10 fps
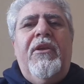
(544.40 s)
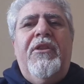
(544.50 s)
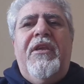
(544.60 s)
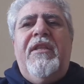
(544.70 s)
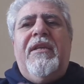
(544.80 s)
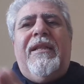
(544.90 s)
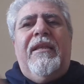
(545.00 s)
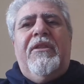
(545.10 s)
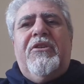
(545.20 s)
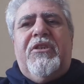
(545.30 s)
you need that
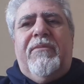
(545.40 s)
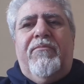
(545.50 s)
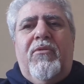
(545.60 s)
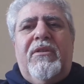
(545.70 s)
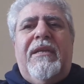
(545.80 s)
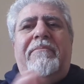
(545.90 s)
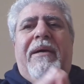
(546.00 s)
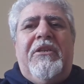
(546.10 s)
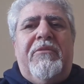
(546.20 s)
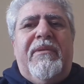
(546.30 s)
leadership more than
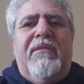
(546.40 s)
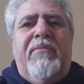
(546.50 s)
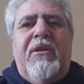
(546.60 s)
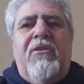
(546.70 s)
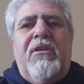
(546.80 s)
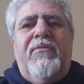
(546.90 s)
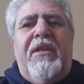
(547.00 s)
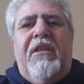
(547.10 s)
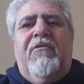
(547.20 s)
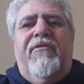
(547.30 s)
management, because we
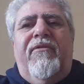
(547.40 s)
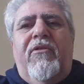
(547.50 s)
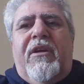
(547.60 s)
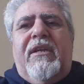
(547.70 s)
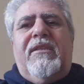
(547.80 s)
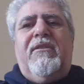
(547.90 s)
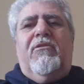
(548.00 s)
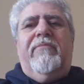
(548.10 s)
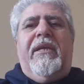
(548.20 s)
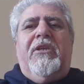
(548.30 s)
need to focus
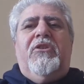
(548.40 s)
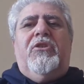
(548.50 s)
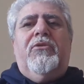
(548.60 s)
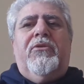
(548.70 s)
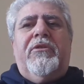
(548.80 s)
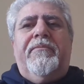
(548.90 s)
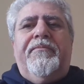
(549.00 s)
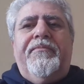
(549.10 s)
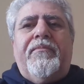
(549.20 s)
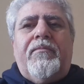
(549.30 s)
on making sure
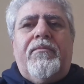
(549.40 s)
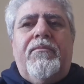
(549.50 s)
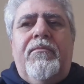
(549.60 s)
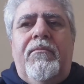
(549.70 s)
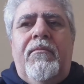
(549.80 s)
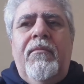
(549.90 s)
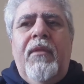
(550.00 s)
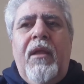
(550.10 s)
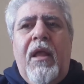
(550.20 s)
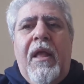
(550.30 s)

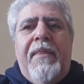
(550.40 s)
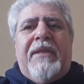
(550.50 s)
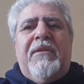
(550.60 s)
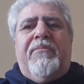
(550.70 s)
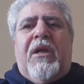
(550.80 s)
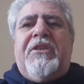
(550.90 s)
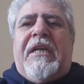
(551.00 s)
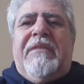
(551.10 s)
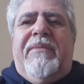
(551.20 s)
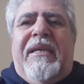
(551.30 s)
that the
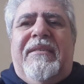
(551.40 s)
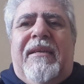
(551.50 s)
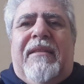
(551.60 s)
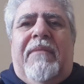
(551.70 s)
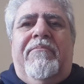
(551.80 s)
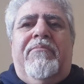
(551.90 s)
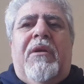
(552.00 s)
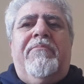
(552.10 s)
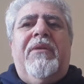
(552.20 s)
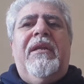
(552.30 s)
project is being set up
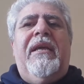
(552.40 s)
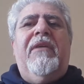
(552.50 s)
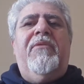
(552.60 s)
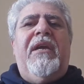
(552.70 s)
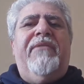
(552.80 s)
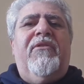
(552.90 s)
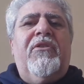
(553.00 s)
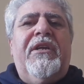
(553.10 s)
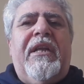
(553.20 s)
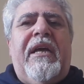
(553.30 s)
properly. We have
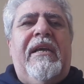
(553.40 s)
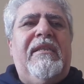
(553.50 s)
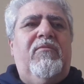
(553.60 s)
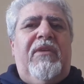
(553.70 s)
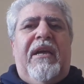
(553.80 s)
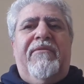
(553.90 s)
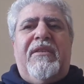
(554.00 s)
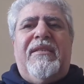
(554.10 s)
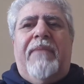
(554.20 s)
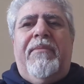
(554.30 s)
organized, we have
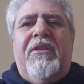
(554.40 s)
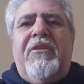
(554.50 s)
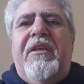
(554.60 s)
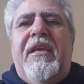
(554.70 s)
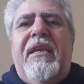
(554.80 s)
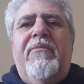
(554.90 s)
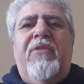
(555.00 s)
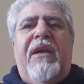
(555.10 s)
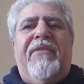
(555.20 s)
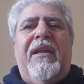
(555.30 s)
assembled the team,
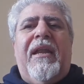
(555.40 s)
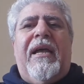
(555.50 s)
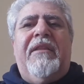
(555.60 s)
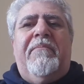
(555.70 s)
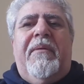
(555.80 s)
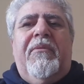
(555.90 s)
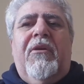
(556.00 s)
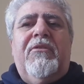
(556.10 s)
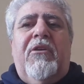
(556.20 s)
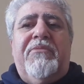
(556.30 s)
we have aligned the people
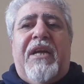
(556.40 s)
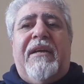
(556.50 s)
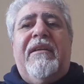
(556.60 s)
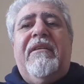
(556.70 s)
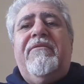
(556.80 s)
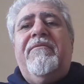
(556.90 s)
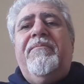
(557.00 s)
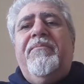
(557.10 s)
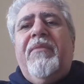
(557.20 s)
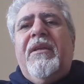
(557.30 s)
on the objective.
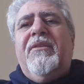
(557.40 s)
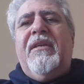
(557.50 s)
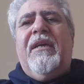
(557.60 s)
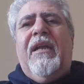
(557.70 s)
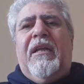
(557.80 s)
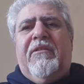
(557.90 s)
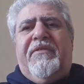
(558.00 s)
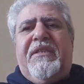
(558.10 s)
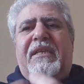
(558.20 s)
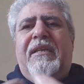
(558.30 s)
There are a lot
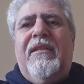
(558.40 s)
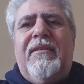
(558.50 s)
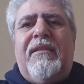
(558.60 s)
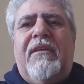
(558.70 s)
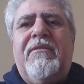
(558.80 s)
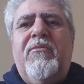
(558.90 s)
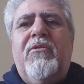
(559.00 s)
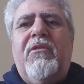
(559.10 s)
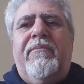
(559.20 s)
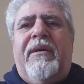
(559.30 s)
of skills that are
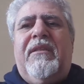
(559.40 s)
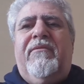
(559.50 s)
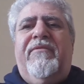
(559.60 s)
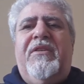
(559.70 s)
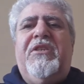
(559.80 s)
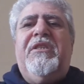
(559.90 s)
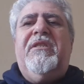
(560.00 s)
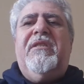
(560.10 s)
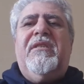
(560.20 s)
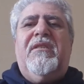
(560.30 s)
more about
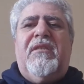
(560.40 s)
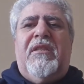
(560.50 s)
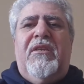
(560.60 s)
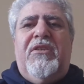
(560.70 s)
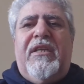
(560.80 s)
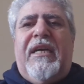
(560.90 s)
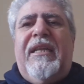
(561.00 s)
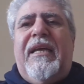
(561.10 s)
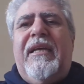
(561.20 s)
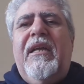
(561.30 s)
vision, strategic
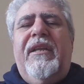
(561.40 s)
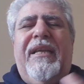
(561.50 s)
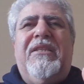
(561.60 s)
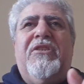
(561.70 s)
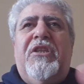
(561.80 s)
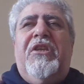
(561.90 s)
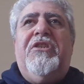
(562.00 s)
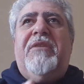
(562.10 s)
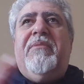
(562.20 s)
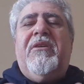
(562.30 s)
alignment, not
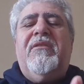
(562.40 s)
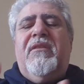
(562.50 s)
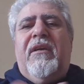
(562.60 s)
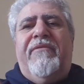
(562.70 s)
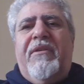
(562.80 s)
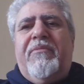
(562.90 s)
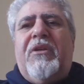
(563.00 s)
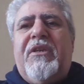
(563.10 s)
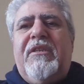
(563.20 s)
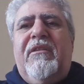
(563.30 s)
strategic because every
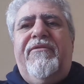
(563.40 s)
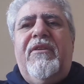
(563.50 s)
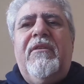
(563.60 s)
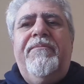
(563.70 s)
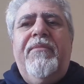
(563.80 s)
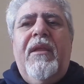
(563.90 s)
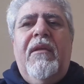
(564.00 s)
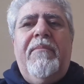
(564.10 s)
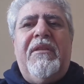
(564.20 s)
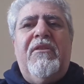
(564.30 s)
project is different,
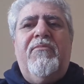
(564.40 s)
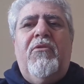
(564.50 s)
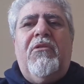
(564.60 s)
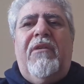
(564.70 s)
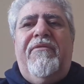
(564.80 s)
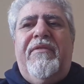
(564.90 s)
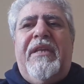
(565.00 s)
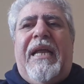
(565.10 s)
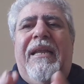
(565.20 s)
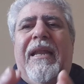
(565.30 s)
but is more of
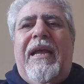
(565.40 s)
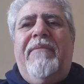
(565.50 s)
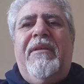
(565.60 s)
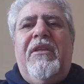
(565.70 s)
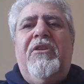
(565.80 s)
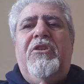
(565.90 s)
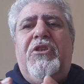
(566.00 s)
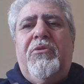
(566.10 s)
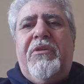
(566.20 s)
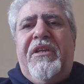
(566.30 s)
an alignment and
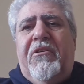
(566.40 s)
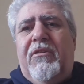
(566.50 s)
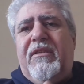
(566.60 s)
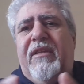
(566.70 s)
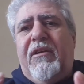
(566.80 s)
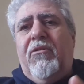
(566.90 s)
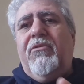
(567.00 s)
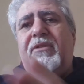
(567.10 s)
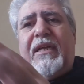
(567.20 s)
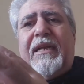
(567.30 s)
ensuring all the
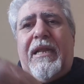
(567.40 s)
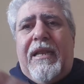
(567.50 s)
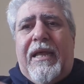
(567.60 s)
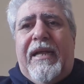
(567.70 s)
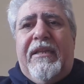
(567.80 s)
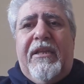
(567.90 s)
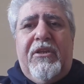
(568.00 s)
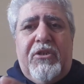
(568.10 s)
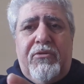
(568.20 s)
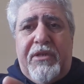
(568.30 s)
stakeholders are aligned and
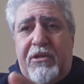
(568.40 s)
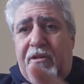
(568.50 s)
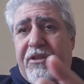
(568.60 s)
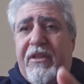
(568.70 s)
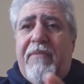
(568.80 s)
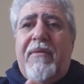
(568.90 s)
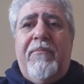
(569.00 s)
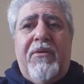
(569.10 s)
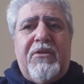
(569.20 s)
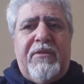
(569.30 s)
ensuring all the team
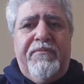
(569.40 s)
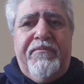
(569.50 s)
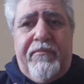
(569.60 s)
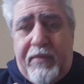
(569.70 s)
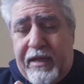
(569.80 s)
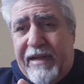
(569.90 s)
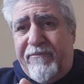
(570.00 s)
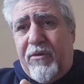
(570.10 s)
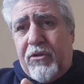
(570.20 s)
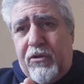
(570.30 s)
members
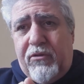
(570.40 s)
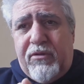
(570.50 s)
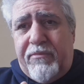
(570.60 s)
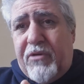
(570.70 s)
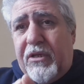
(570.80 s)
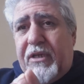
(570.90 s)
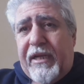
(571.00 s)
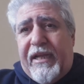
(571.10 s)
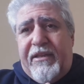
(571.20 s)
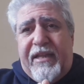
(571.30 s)
have bought into the
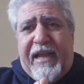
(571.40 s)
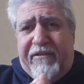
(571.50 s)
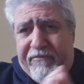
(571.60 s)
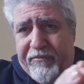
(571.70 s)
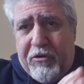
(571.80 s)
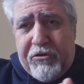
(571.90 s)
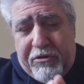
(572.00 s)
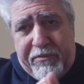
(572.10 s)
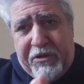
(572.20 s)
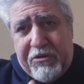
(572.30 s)
project and they have
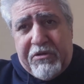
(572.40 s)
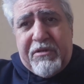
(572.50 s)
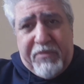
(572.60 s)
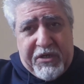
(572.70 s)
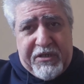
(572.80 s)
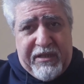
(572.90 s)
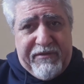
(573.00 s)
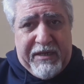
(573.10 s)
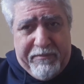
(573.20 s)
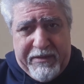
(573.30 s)
contributed to the project
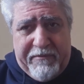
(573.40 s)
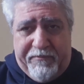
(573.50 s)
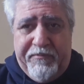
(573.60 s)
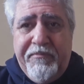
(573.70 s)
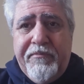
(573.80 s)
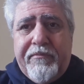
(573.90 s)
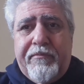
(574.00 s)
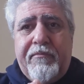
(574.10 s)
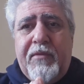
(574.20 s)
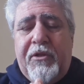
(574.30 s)
development
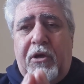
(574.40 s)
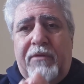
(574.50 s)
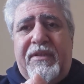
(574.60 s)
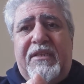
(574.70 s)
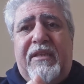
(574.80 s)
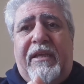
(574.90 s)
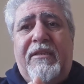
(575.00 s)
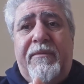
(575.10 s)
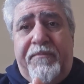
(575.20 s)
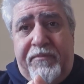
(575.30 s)
and all of these
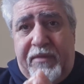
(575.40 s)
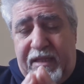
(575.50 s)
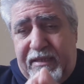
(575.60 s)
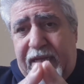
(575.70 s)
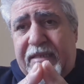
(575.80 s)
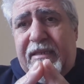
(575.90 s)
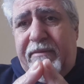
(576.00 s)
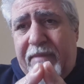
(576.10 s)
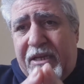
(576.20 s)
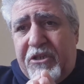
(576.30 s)
things. These are the
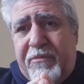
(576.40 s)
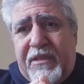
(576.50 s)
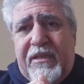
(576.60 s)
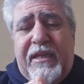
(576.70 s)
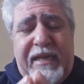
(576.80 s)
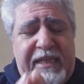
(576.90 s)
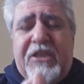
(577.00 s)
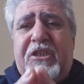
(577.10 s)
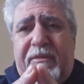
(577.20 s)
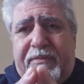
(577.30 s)
management
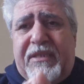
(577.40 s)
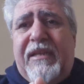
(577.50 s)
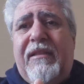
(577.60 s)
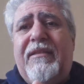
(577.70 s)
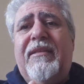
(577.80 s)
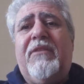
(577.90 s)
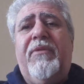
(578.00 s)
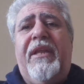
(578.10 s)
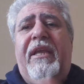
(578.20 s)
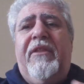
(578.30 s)
leadership skills that
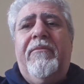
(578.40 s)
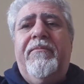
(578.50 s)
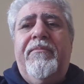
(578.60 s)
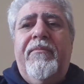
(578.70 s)
we need.